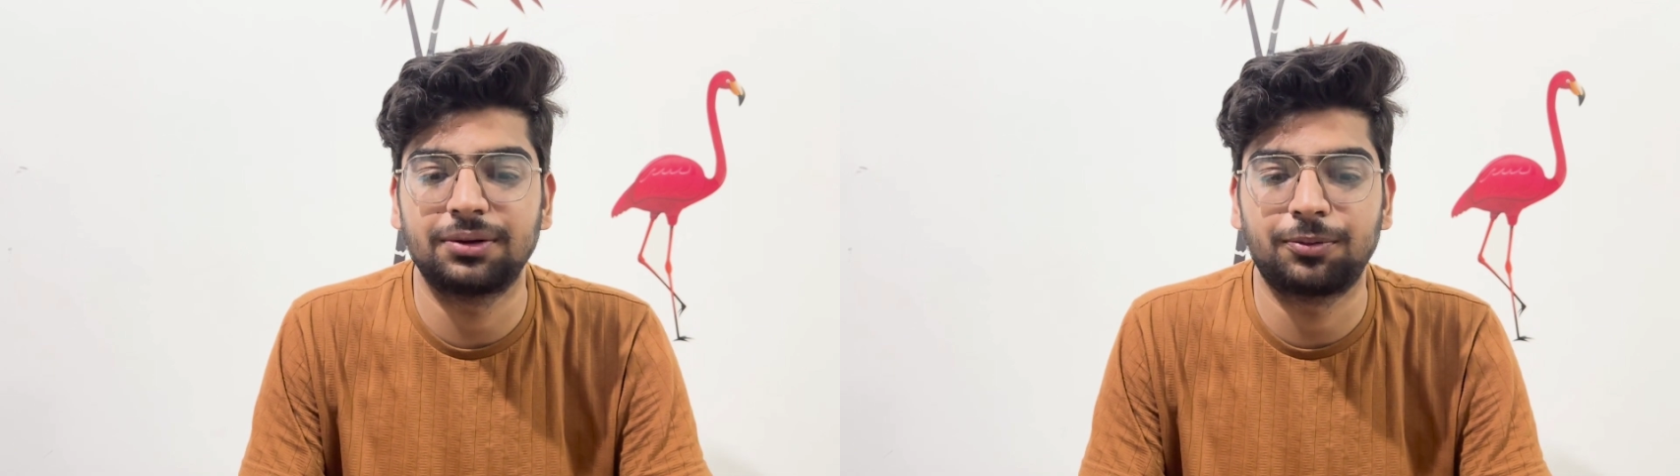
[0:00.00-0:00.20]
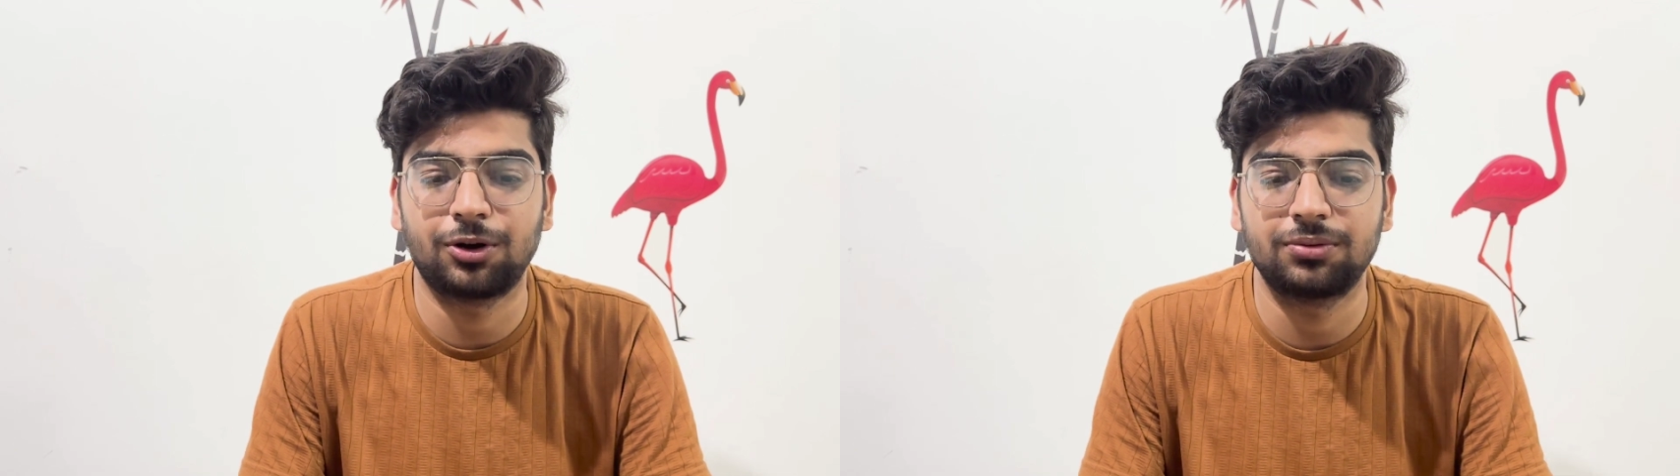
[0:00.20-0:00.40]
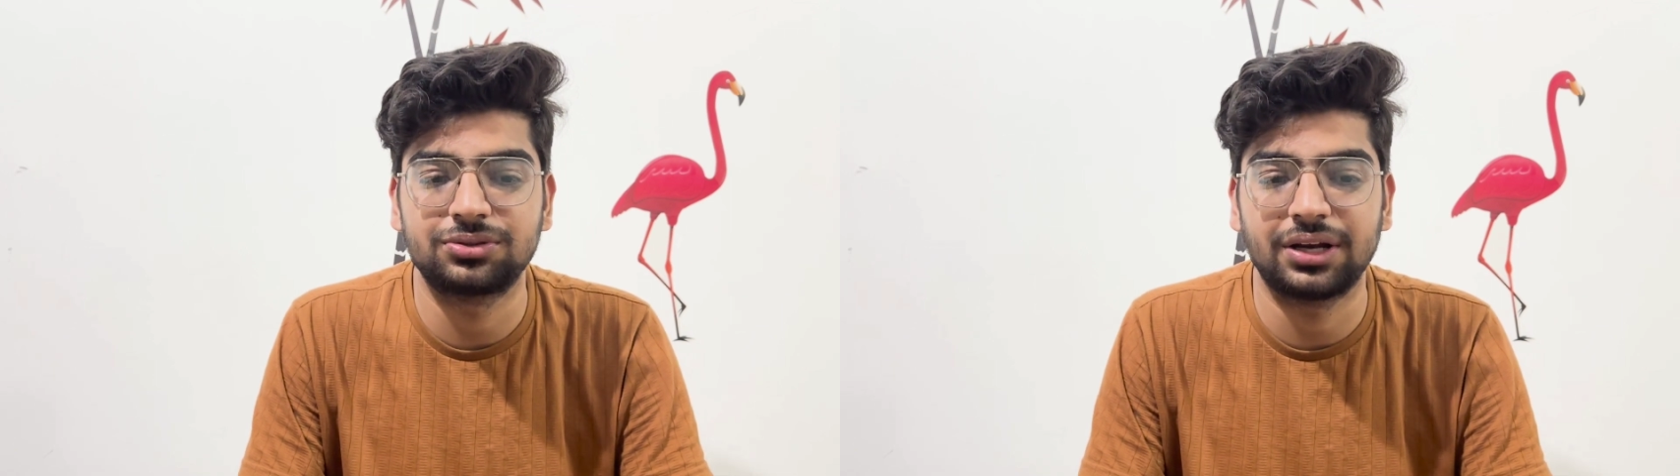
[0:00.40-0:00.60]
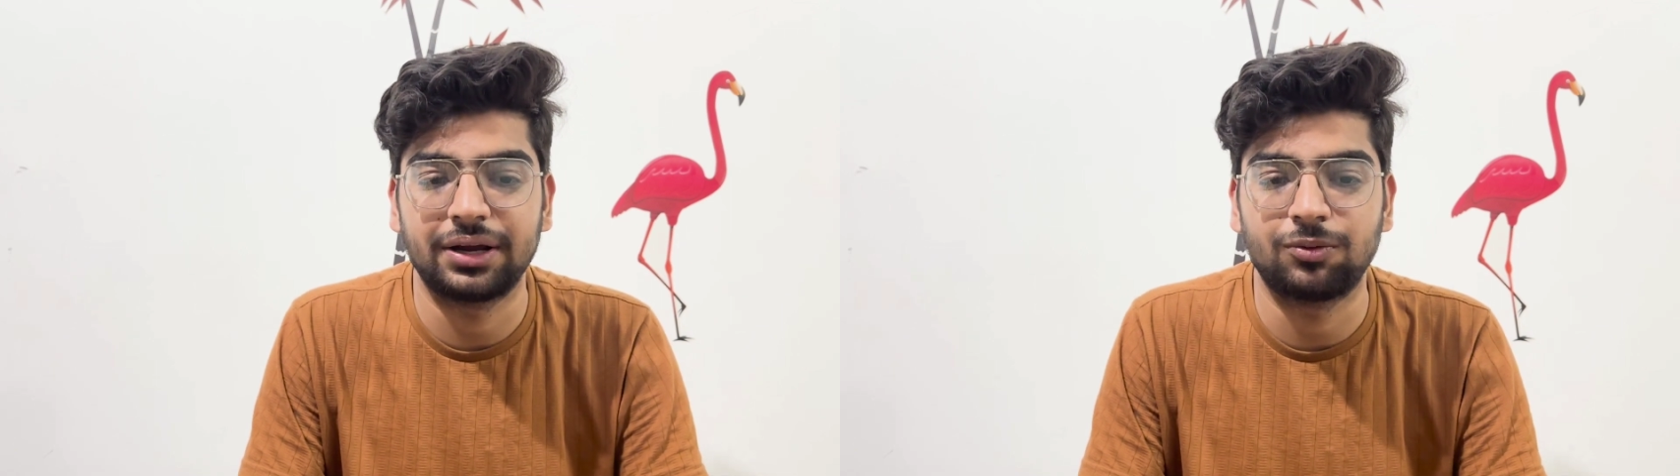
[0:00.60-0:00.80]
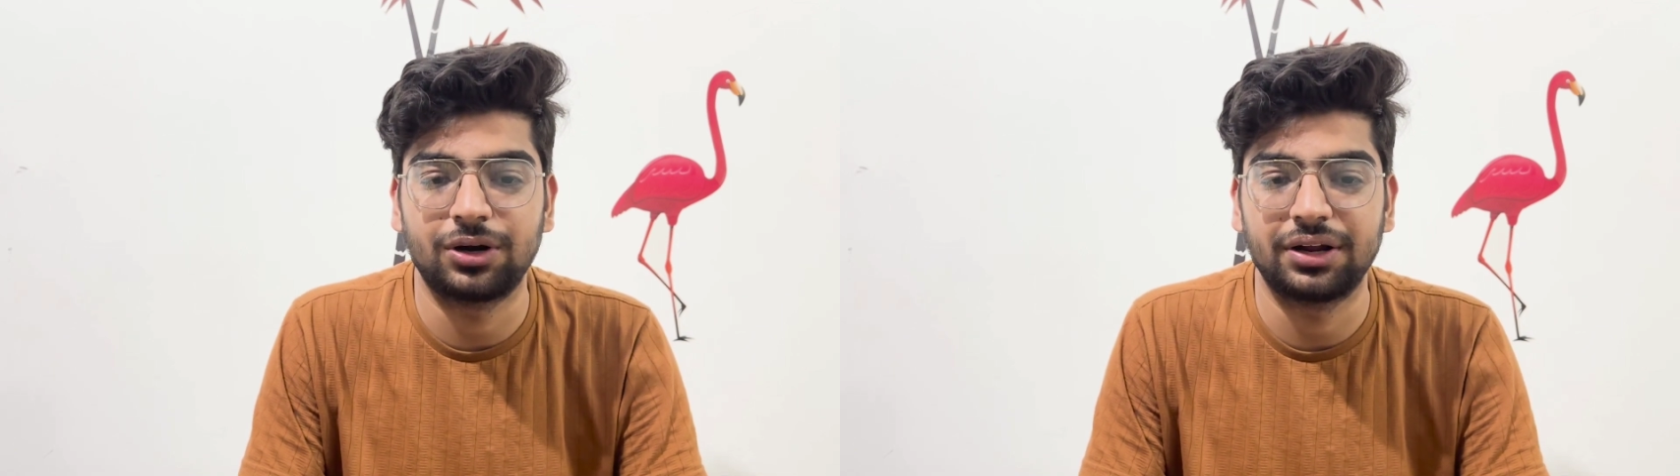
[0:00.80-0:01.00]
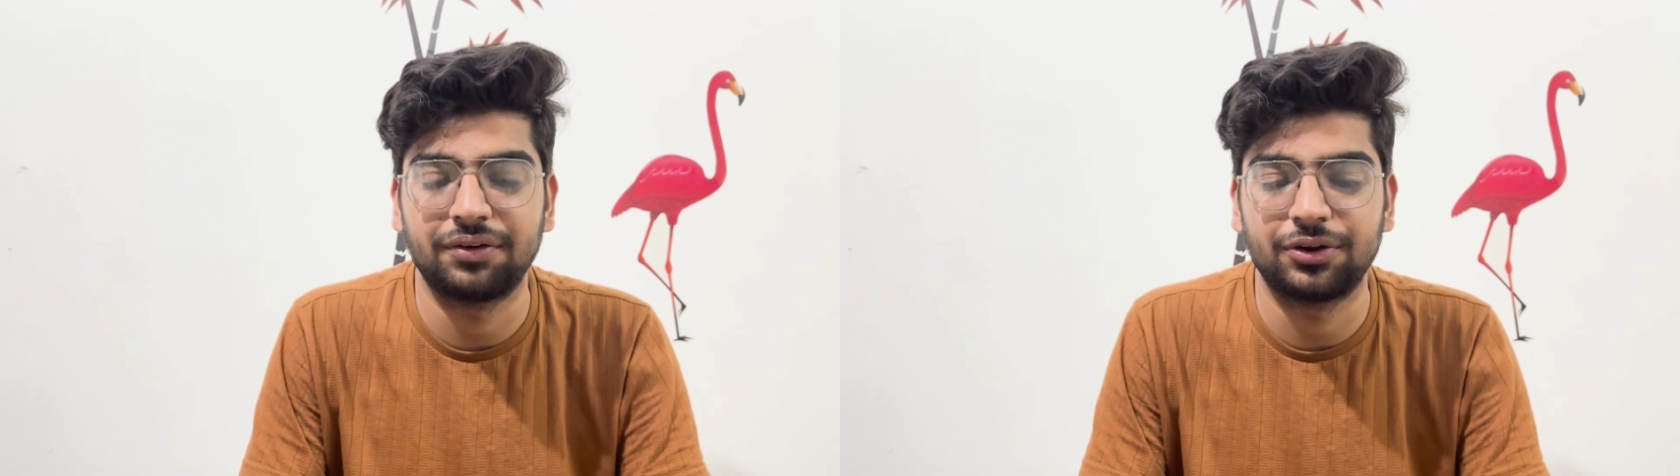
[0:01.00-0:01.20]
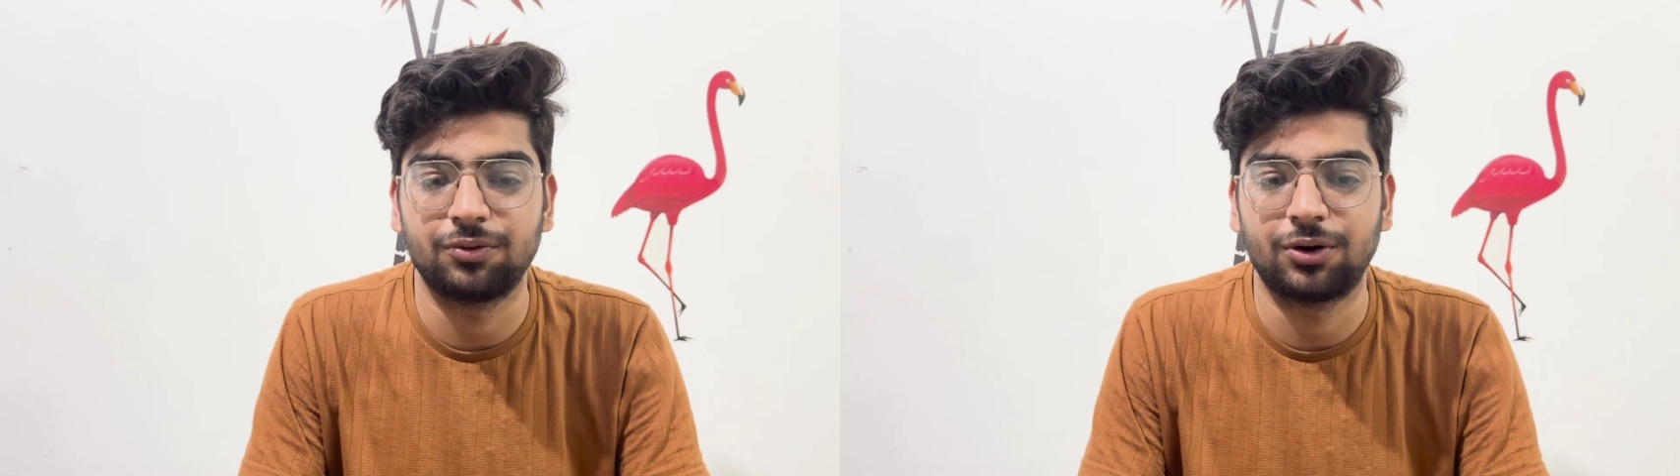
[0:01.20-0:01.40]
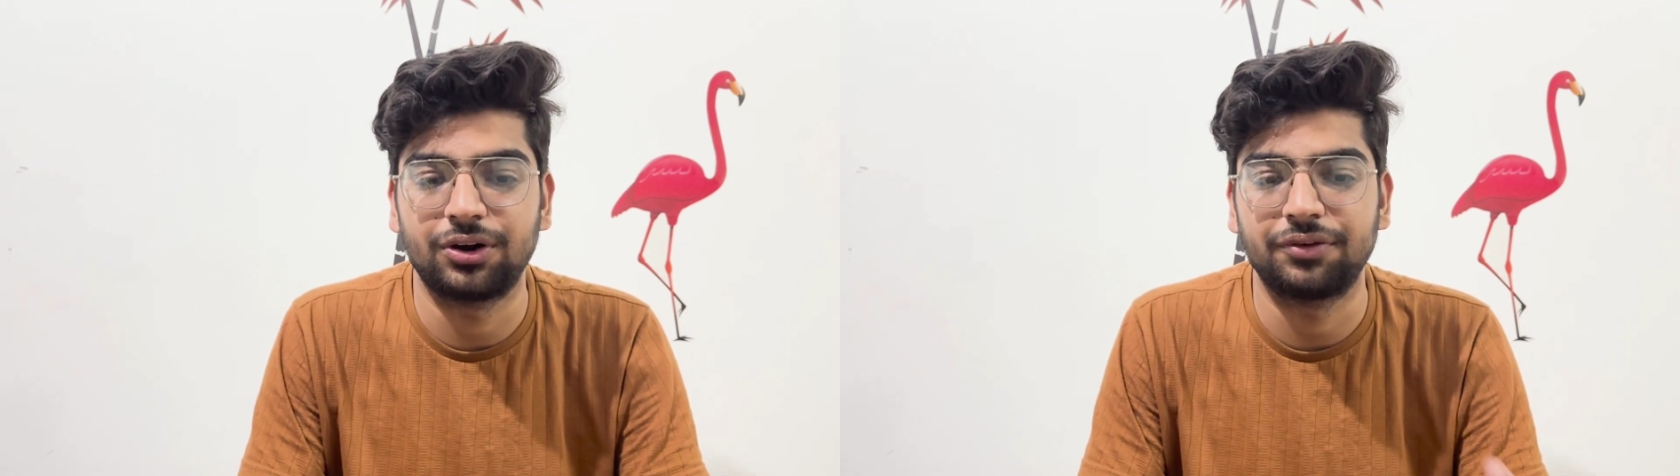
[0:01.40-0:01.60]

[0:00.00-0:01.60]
prompts like whatever you want,